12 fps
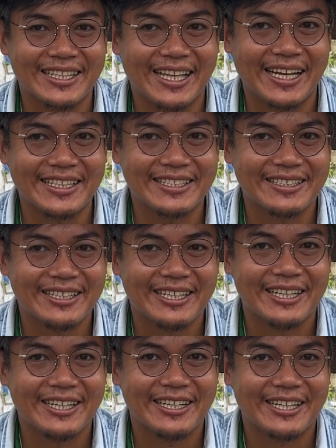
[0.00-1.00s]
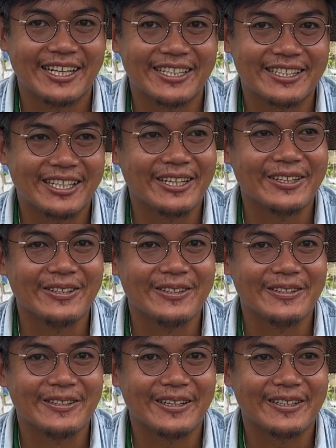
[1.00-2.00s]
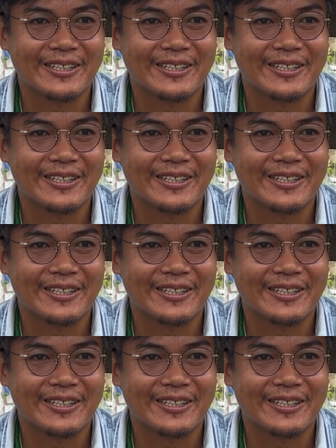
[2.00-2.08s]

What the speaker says: that until